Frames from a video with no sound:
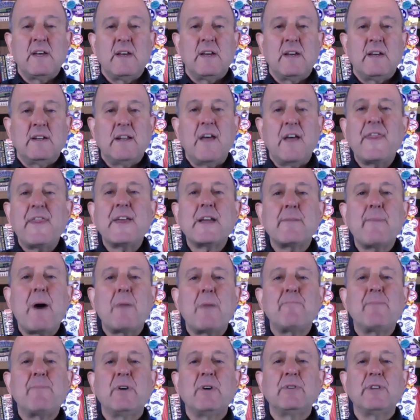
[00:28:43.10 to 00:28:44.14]
Now think
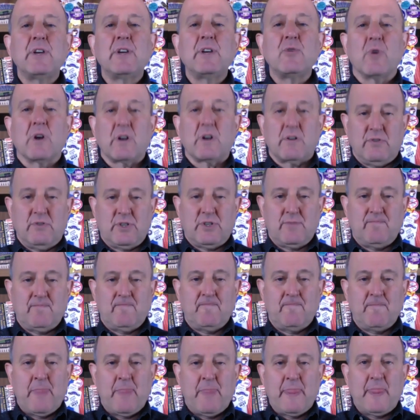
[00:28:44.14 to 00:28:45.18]
about building workers,
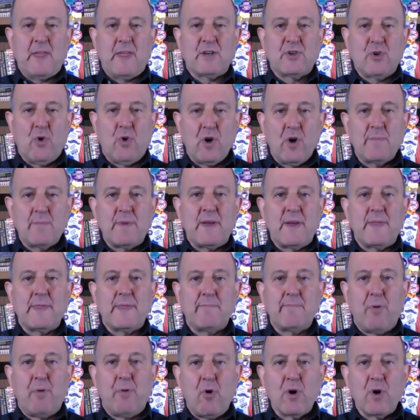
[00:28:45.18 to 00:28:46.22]
the doormen, the
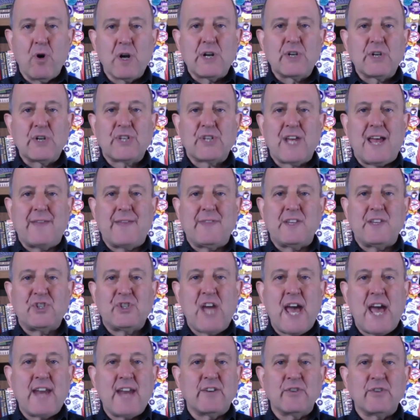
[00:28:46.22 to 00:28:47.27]
porters, and the
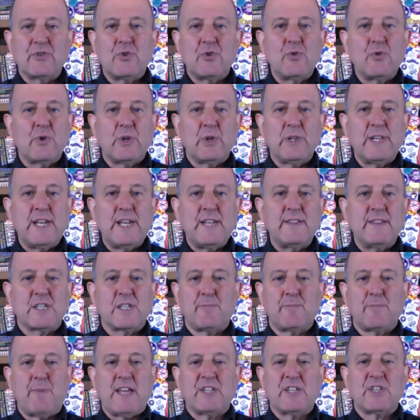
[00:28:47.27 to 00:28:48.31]
janitors who clean the
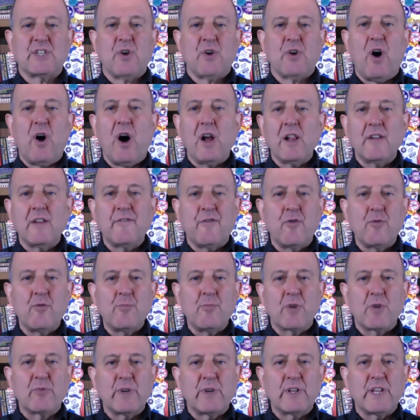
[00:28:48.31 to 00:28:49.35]
spaces, all of whom
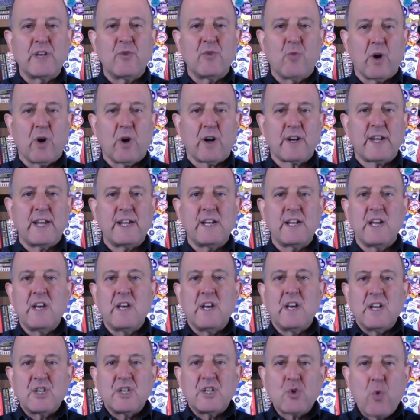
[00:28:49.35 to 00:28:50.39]
are really working
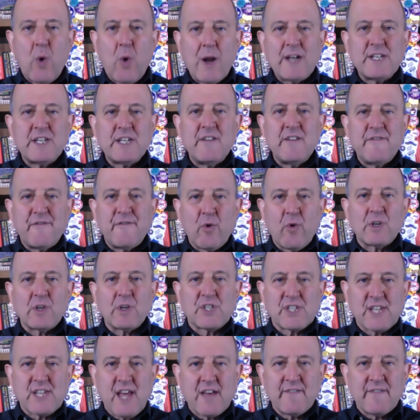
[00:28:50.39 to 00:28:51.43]

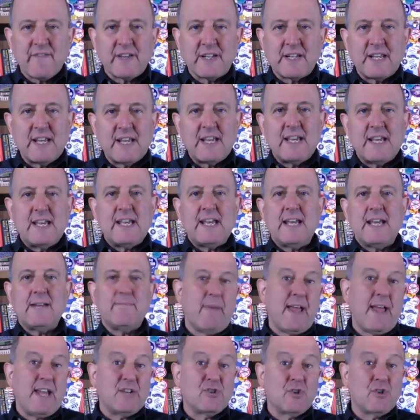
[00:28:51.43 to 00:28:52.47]
24/7 in
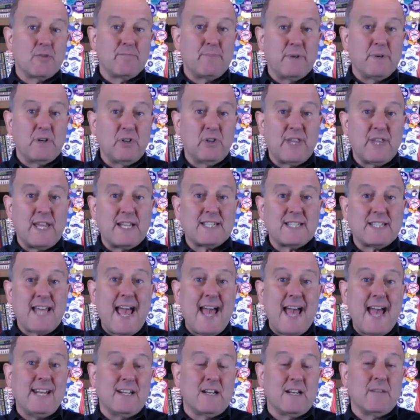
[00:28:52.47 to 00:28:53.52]
major buildings
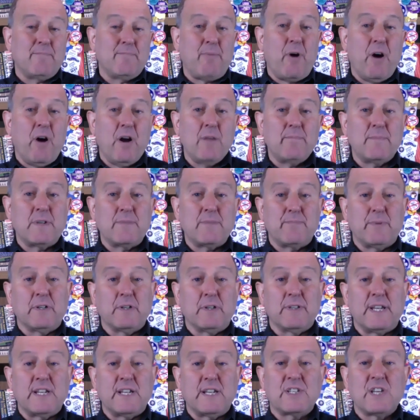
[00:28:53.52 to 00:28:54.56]
and in apartment
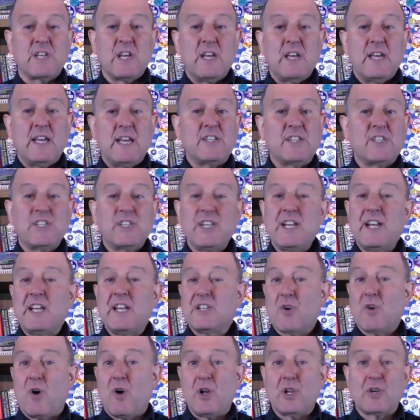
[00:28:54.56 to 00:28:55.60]
buildings in
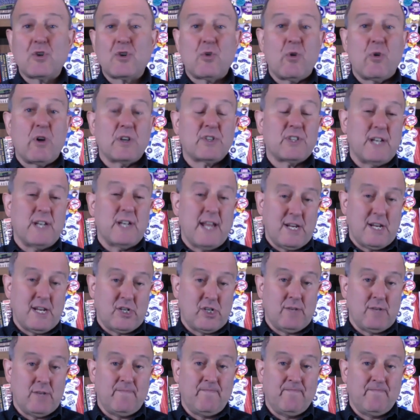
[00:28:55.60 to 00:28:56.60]
cities all across the nation.